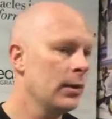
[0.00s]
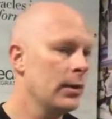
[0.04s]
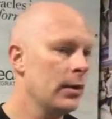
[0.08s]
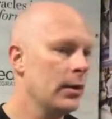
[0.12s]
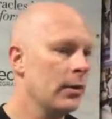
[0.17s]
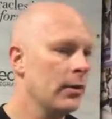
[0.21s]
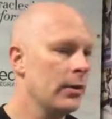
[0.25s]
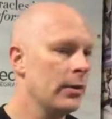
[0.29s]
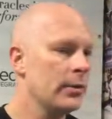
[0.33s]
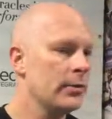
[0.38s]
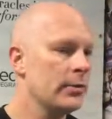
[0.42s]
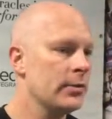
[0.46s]
You
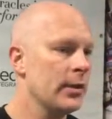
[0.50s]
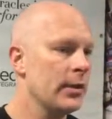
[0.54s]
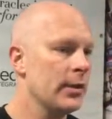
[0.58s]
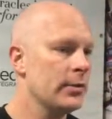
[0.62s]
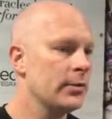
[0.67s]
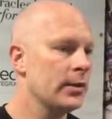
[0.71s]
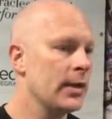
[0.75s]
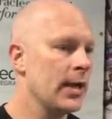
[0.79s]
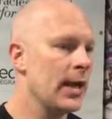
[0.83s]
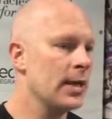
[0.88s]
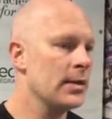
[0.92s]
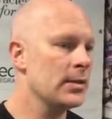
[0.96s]
know, and
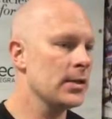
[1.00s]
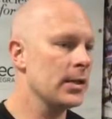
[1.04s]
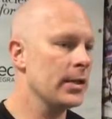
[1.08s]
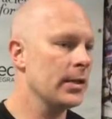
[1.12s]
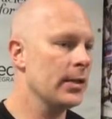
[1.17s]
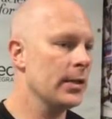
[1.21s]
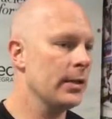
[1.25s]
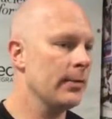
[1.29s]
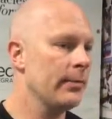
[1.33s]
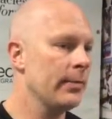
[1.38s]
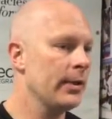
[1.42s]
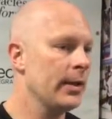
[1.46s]
it's guys
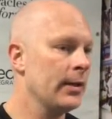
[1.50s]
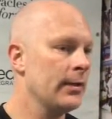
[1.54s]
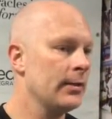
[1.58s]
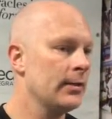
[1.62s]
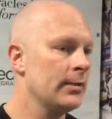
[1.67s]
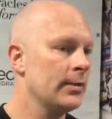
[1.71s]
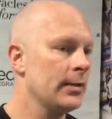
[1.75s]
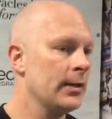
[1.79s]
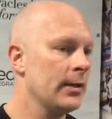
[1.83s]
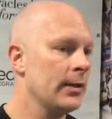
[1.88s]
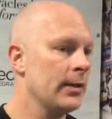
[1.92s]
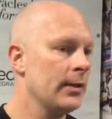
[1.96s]
like him
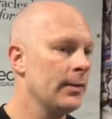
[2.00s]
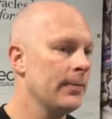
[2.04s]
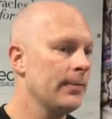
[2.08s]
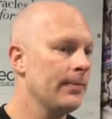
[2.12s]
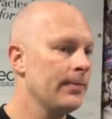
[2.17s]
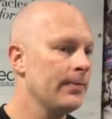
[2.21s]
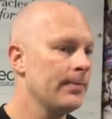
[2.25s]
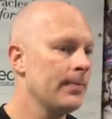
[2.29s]
that